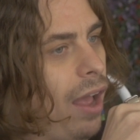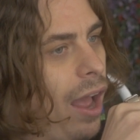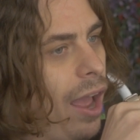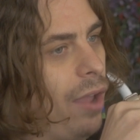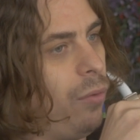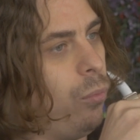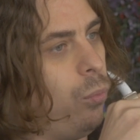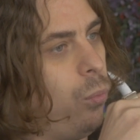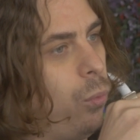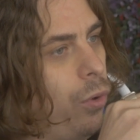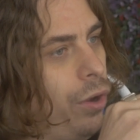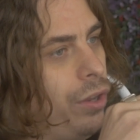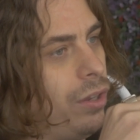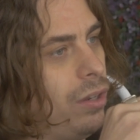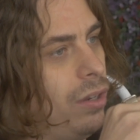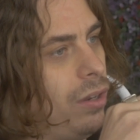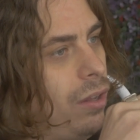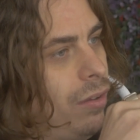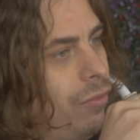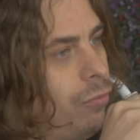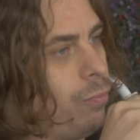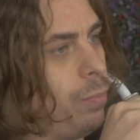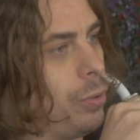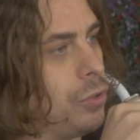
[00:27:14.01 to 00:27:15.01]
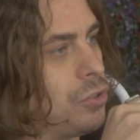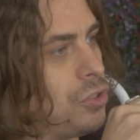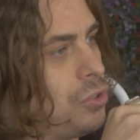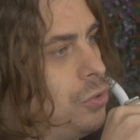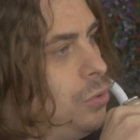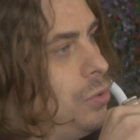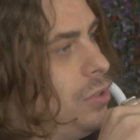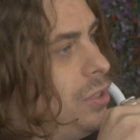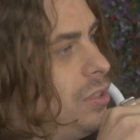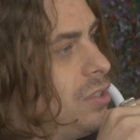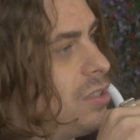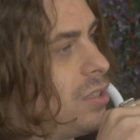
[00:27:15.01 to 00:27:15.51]
I wouldn't have
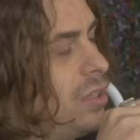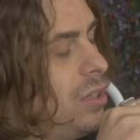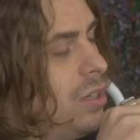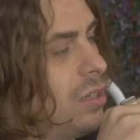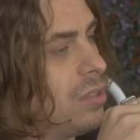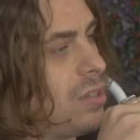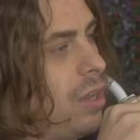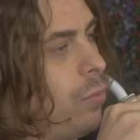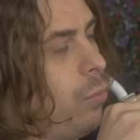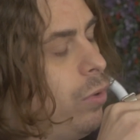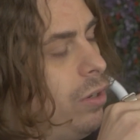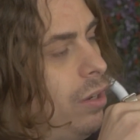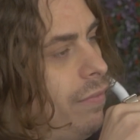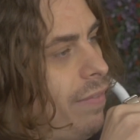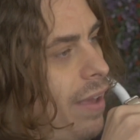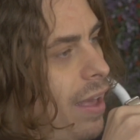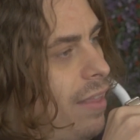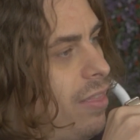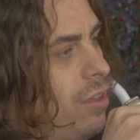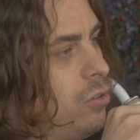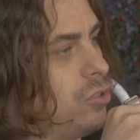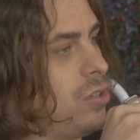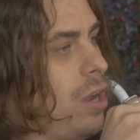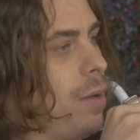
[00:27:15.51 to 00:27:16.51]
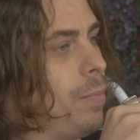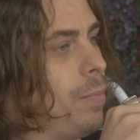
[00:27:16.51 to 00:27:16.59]
pursued these things, I wouldn't have had those